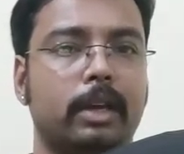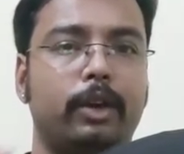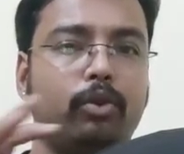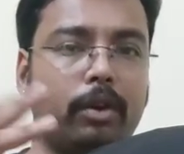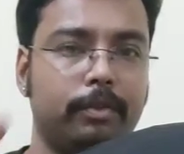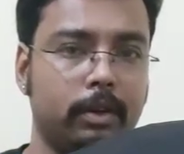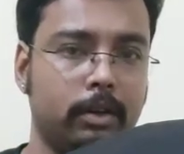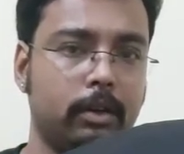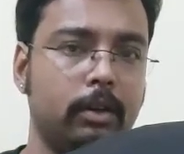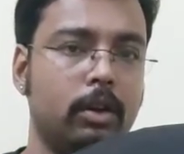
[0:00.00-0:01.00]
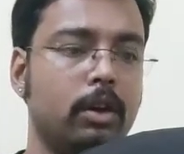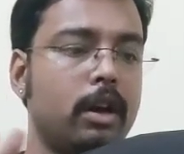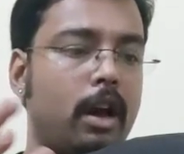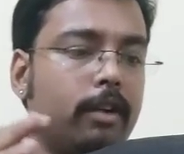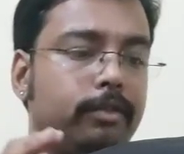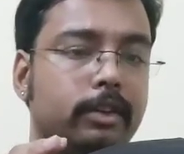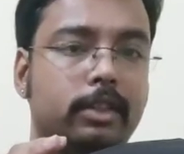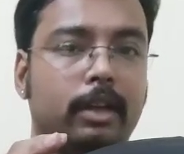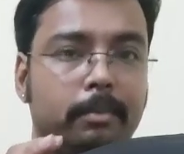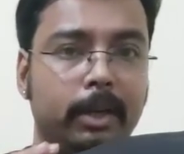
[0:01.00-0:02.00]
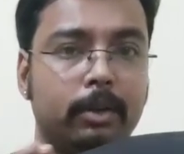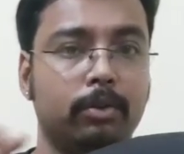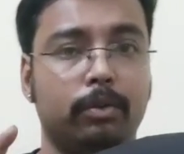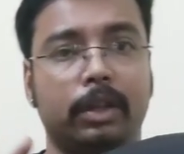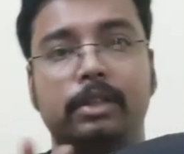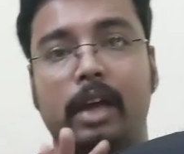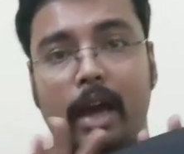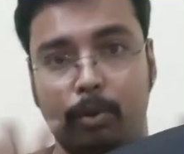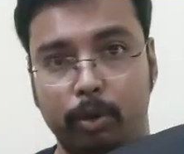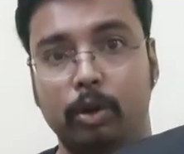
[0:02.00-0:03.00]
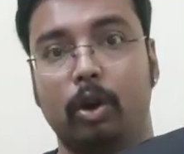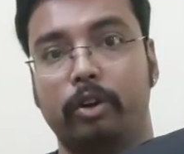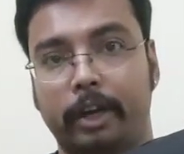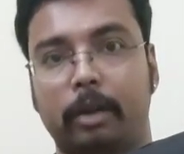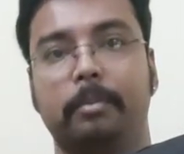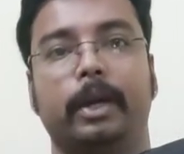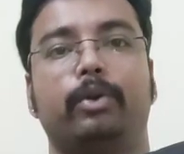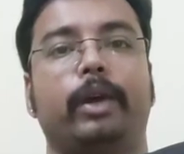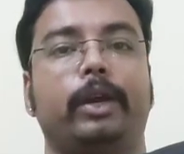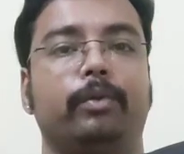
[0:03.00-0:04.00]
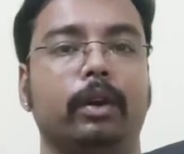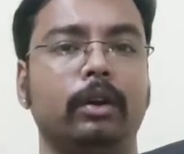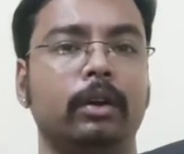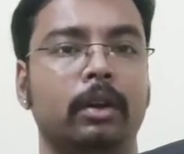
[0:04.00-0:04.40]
I do have a half face helmet, which I would not recommend to anyone,